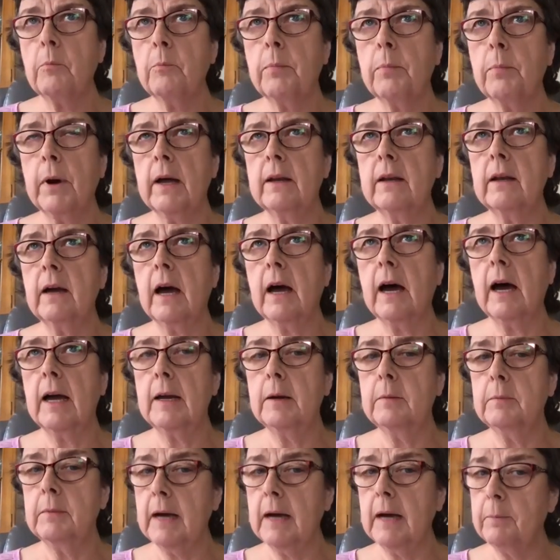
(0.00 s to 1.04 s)
but I
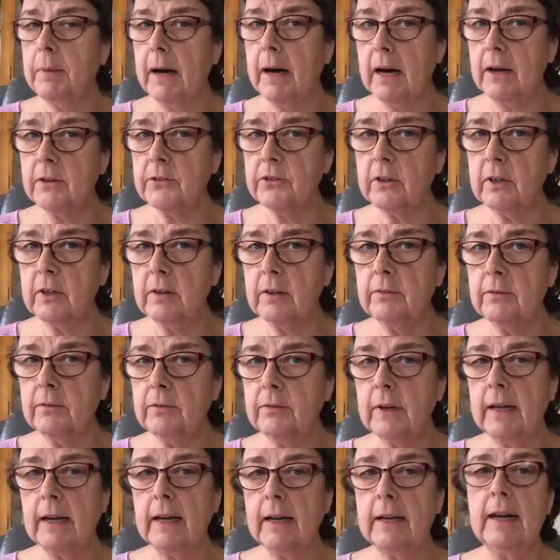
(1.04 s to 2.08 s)
am not positive,
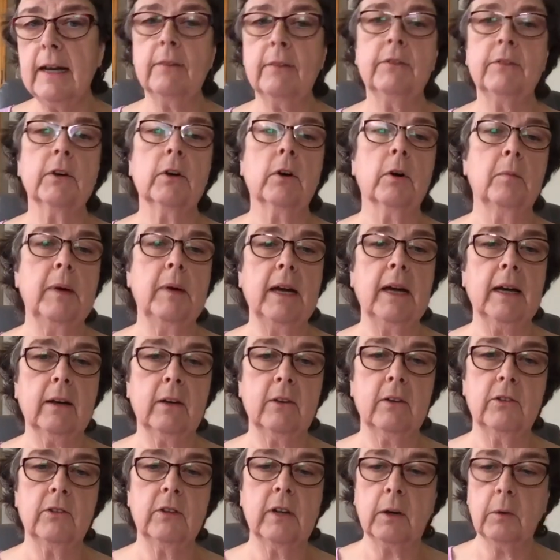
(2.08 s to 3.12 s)
and I'd have to go back and
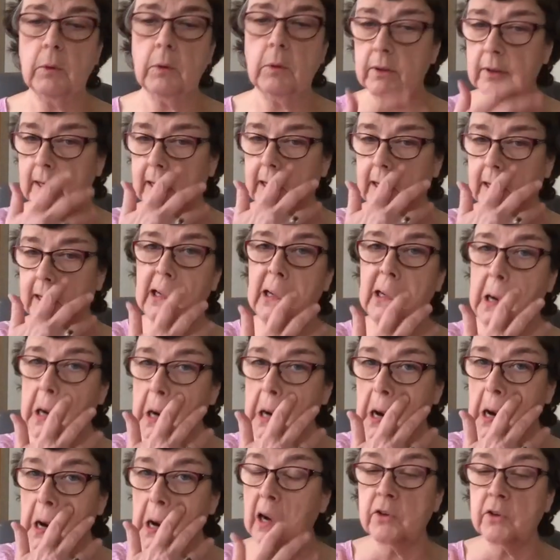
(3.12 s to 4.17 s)
check with our
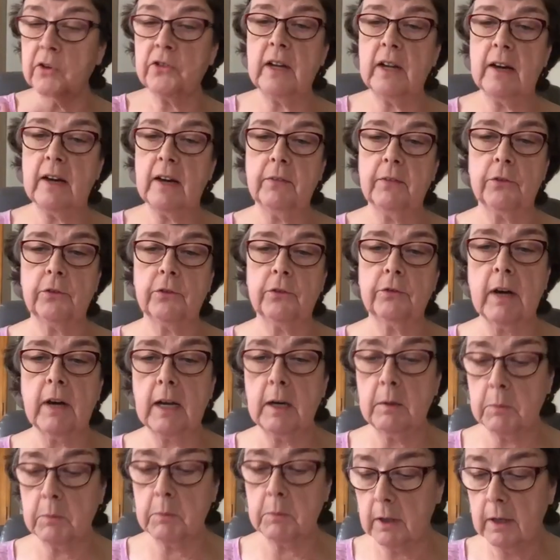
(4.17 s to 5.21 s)
staff
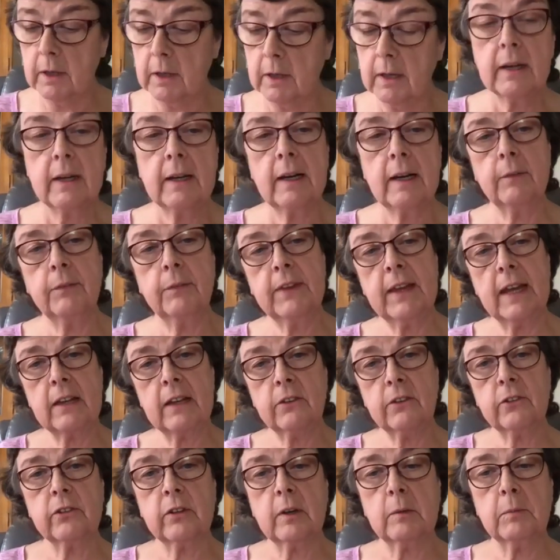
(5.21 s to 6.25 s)
astronomer. If
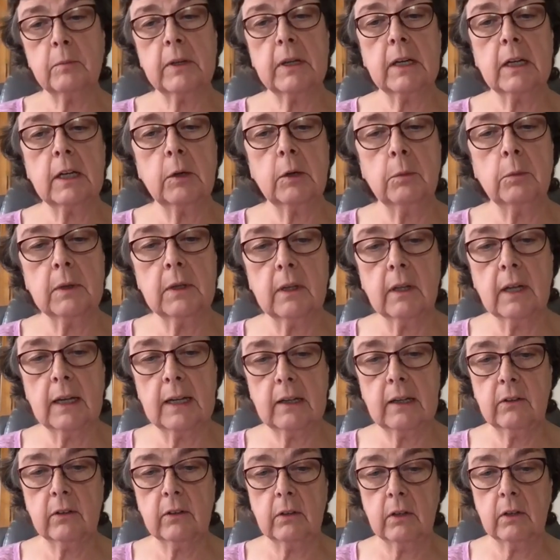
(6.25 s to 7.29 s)
that's something you would
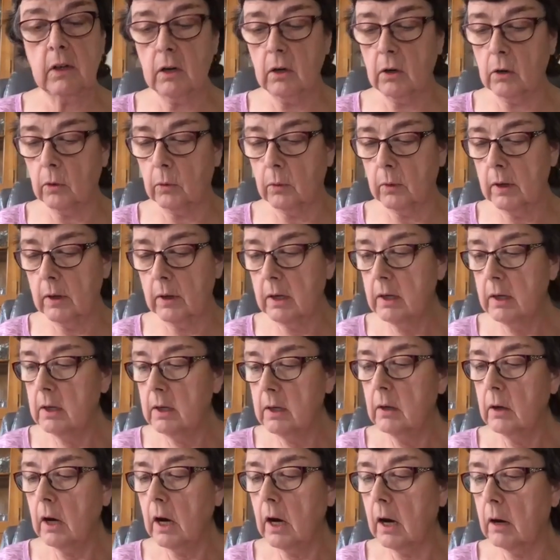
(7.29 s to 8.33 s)
like to know,
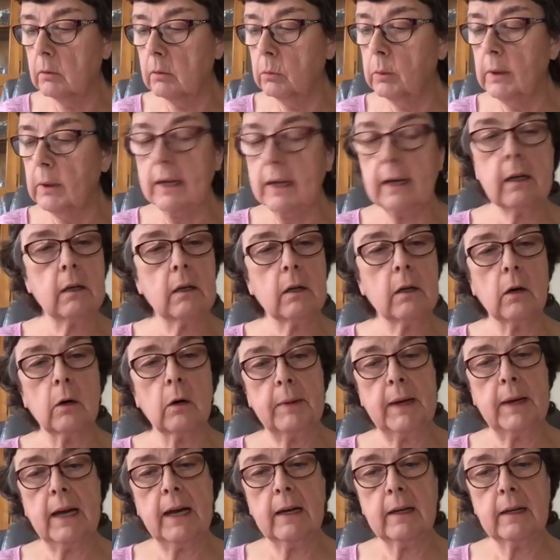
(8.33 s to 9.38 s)
we can go
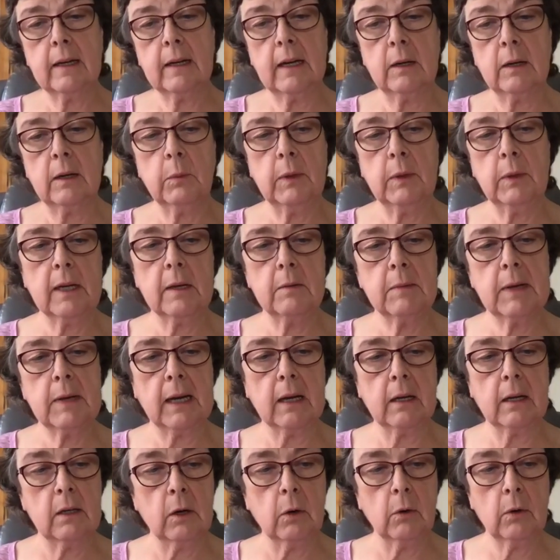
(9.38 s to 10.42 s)
back and we can make a
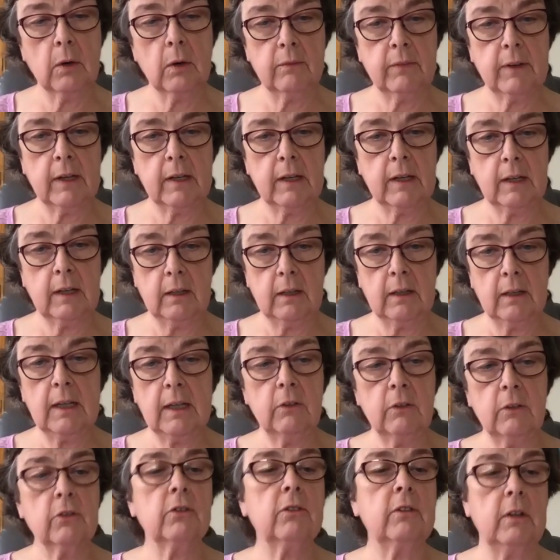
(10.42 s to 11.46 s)
note of it in
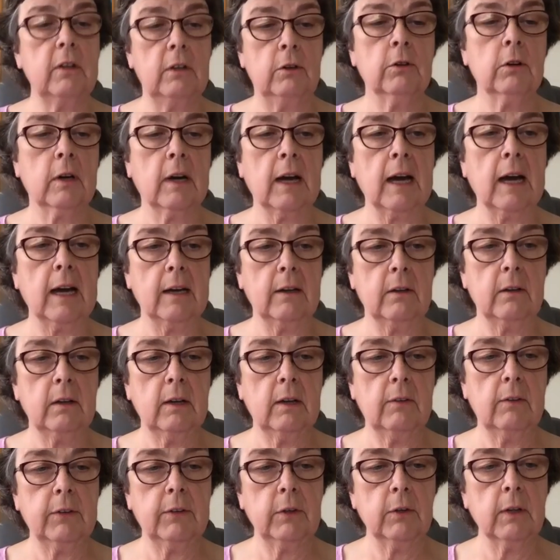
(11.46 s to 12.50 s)
each teacher guide
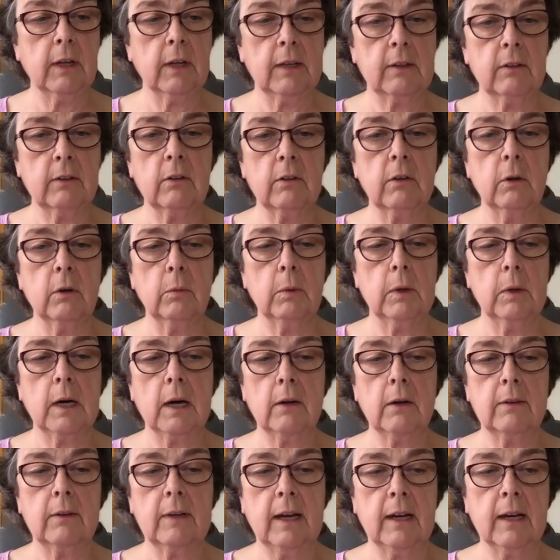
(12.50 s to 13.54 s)
if you'd like to know where our
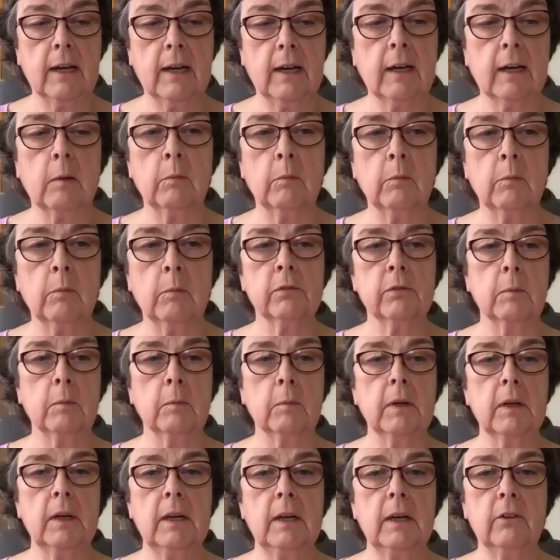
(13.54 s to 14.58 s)
data comes
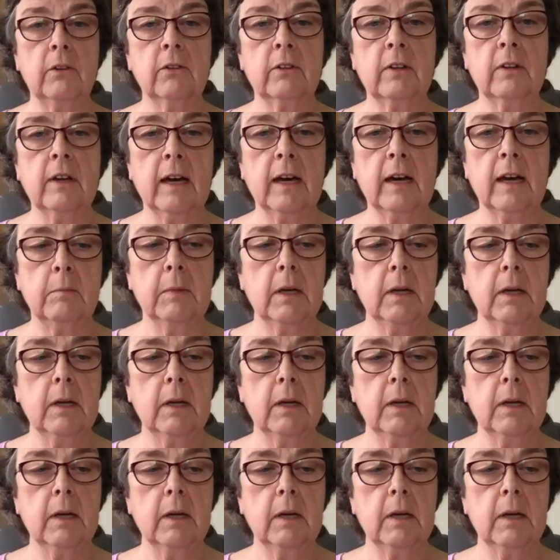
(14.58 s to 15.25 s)
from each time,